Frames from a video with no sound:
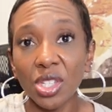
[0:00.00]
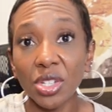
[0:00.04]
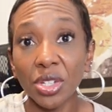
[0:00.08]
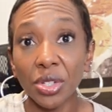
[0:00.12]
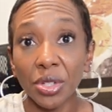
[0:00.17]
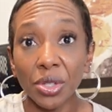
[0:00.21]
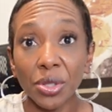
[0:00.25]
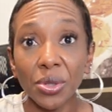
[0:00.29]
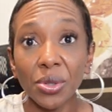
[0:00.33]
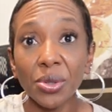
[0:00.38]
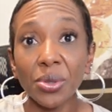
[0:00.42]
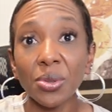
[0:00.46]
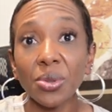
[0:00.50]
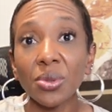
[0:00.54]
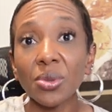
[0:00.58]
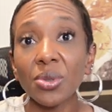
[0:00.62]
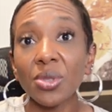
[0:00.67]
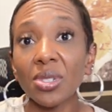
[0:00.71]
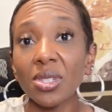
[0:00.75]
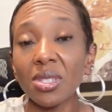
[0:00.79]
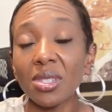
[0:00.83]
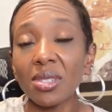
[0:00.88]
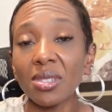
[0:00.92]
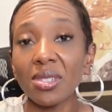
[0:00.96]
to
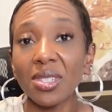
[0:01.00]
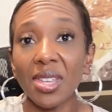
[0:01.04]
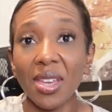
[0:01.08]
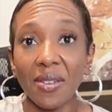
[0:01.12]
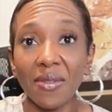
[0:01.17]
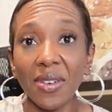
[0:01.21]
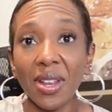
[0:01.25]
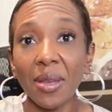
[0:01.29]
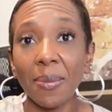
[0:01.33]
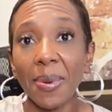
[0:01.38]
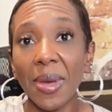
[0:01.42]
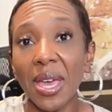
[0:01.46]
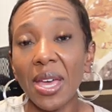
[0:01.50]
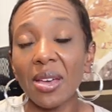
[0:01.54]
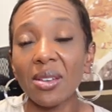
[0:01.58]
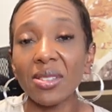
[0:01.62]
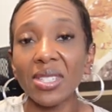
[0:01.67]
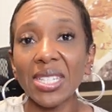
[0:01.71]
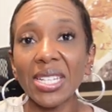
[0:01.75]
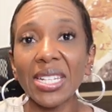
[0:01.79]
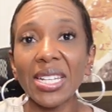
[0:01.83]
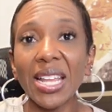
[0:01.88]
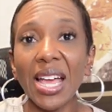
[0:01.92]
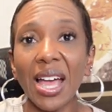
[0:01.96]
lose 70
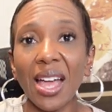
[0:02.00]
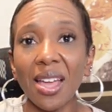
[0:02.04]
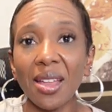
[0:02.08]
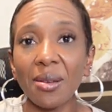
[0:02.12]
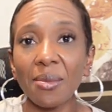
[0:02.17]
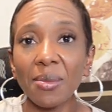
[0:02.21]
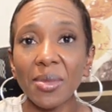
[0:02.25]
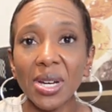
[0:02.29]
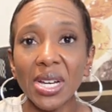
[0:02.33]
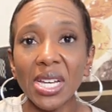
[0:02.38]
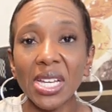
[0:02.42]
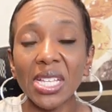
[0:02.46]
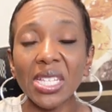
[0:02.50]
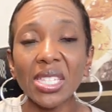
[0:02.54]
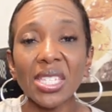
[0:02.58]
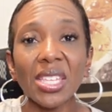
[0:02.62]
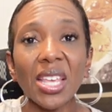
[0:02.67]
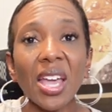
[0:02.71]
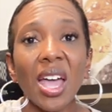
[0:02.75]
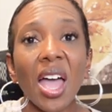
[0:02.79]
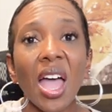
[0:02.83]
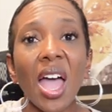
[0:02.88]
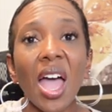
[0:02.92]
pounds in 9 months.